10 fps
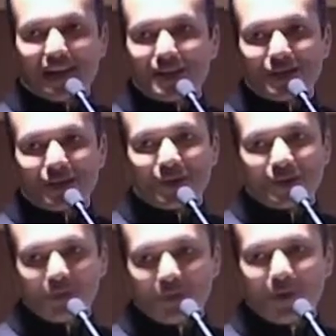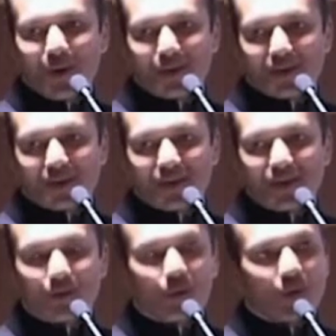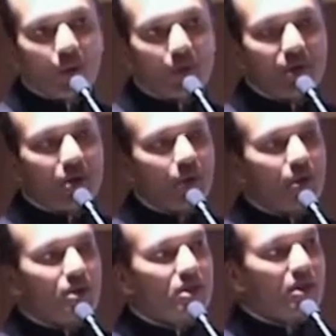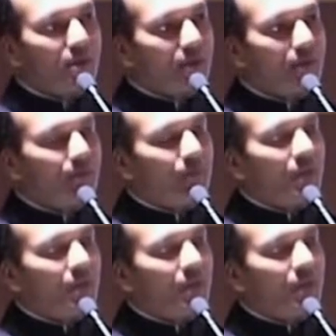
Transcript: I did not know about uh, what community colleges are.